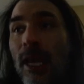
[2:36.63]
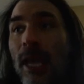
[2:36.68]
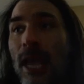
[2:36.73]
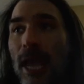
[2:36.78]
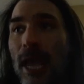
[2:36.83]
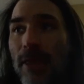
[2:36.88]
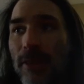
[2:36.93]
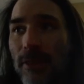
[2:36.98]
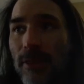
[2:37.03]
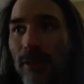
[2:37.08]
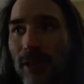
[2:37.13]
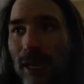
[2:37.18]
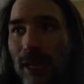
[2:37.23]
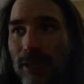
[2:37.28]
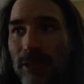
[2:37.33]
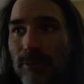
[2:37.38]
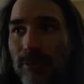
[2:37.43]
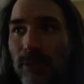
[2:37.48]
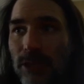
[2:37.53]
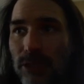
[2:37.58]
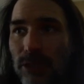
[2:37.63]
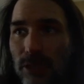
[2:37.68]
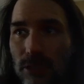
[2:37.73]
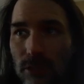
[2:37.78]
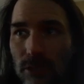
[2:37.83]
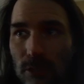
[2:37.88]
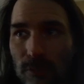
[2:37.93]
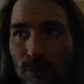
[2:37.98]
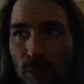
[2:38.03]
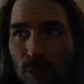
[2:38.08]
and then the last of my shares
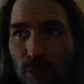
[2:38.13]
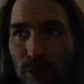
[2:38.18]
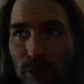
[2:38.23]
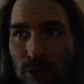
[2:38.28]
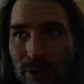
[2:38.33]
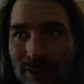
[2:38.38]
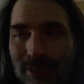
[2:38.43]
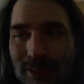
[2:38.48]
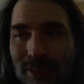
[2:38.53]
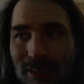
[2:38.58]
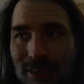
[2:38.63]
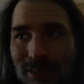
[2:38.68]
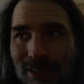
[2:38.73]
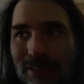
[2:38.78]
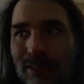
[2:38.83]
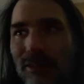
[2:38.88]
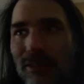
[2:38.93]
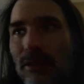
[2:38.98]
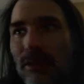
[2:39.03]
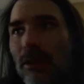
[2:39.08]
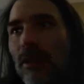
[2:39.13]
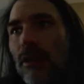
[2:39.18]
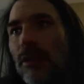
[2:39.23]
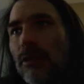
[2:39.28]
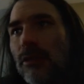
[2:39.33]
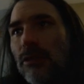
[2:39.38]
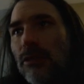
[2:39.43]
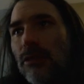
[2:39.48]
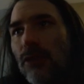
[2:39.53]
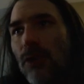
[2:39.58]
in the 436s.
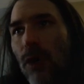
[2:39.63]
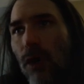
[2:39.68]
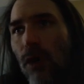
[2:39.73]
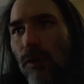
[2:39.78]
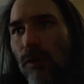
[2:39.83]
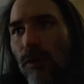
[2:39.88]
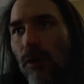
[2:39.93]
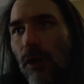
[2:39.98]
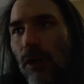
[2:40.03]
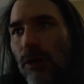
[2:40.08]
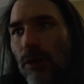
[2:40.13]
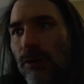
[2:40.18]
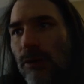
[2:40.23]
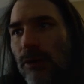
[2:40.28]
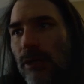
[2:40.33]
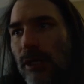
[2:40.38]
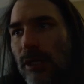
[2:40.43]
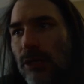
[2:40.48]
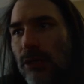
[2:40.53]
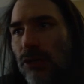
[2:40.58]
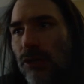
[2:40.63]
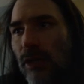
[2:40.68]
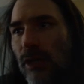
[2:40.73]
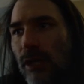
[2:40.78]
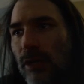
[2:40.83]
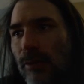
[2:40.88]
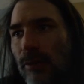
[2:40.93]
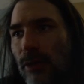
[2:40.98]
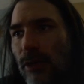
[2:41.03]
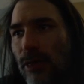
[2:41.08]
So overall, a really nice
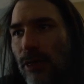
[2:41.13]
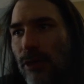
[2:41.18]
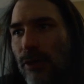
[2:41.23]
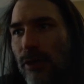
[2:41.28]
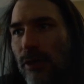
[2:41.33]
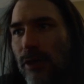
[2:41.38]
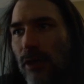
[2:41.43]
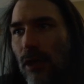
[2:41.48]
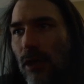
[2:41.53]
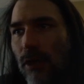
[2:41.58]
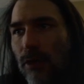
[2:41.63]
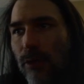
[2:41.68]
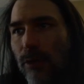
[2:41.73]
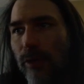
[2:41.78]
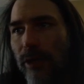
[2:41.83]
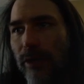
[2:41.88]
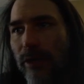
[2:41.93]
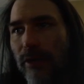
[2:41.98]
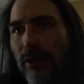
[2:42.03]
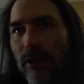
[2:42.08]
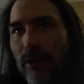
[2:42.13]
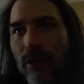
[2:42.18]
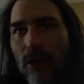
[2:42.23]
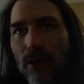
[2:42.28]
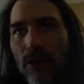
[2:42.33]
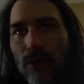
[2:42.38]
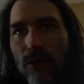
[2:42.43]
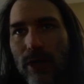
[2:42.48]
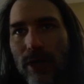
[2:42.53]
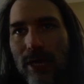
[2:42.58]
trade, about a $30 winner
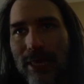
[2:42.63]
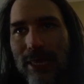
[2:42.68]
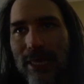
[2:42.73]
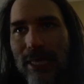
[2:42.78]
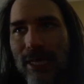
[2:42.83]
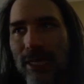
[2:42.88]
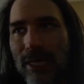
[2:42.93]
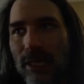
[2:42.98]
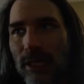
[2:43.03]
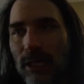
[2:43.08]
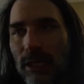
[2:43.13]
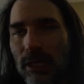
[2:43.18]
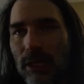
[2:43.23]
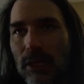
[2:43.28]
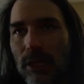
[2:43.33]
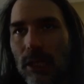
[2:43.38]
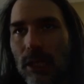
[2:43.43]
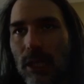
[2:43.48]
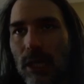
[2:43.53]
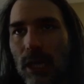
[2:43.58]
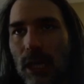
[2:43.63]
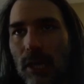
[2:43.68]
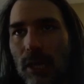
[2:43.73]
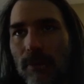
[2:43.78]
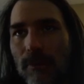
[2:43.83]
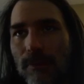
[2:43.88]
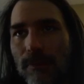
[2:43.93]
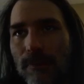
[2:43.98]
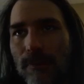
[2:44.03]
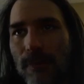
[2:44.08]
right there.
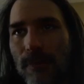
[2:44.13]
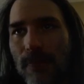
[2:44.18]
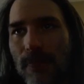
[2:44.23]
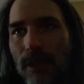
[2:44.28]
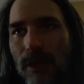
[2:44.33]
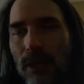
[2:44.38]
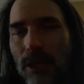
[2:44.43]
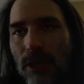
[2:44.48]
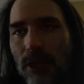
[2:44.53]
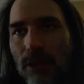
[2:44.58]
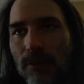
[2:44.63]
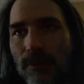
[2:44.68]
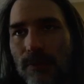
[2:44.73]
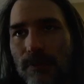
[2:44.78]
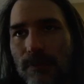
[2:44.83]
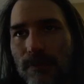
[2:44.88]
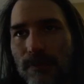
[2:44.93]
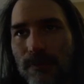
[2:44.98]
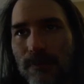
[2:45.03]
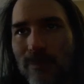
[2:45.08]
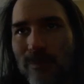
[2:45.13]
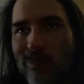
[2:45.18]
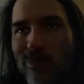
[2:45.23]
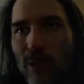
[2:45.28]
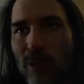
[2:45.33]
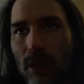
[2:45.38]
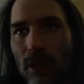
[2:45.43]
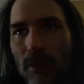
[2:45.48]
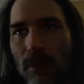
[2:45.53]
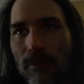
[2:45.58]
You know,
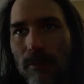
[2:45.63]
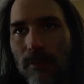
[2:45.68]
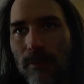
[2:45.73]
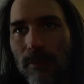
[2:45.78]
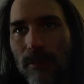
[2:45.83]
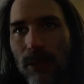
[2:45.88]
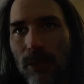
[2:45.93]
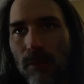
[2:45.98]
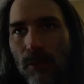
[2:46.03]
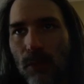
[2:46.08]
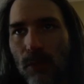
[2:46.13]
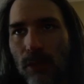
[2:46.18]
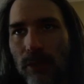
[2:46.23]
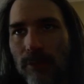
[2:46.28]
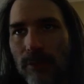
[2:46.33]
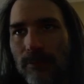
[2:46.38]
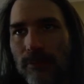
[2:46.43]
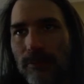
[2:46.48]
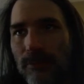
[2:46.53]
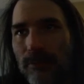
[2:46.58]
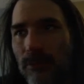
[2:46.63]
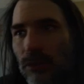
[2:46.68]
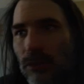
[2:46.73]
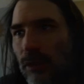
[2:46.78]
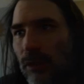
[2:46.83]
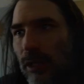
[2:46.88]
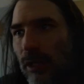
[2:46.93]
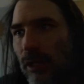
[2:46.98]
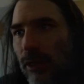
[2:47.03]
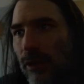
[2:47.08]
a little more, so
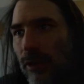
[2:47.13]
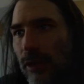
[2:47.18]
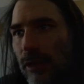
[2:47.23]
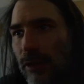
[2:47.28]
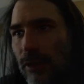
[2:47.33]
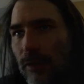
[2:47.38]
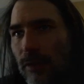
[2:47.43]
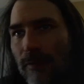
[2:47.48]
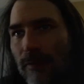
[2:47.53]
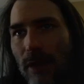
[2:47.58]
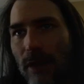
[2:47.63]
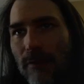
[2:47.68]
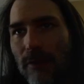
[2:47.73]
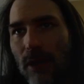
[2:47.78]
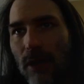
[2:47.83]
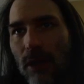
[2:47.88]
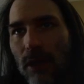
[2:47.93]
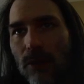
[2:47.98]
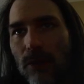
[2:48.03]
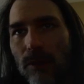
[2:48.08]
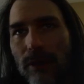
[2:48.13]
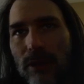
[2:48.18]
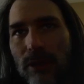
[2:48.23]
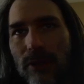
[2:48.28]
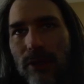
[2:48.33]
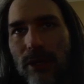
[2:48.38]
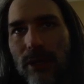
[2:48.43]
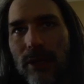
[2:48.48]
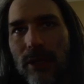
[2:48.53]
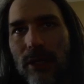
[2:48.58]
like $35 winner
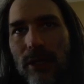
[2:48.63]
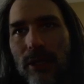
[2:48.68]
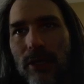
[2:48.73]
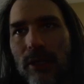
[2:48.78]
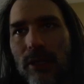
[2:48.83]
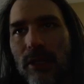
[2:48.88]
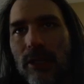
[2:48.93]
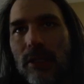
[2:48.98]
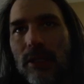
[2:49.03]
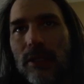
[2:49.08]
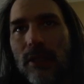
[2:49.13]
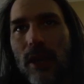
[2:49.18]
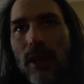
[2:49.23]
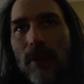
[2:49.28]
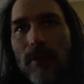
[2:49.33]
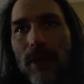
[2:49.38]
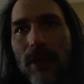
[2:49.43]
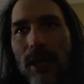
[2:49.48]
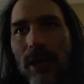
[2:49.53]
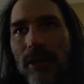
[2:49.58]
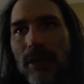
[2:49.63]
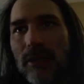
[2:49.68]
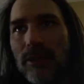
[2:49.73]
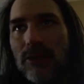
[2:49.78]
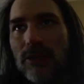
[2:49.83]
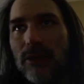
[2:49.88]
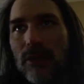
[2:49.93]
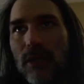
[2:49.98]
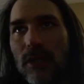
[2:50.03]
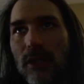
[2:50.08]
right there. Not bad to
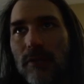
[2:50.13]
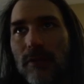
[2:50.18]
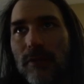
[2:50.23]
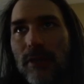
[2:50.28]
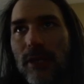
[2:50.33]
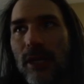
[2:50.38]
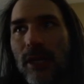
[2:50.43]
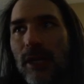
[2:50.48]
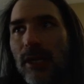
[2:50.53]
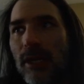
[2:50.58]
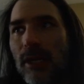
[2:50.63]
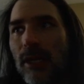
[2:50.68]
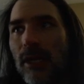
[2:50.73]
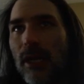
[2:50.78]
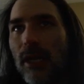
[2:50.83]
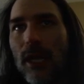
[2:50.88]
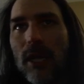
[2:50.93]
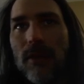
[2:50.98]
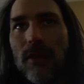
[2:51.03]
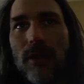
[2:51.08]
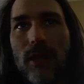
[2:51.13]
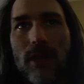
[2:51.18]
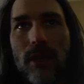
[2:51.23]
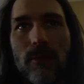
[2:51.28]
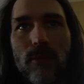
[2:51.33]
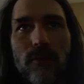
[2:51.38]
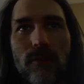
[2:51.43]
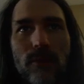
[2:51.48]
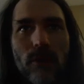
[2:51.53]
start off the day. And then I moved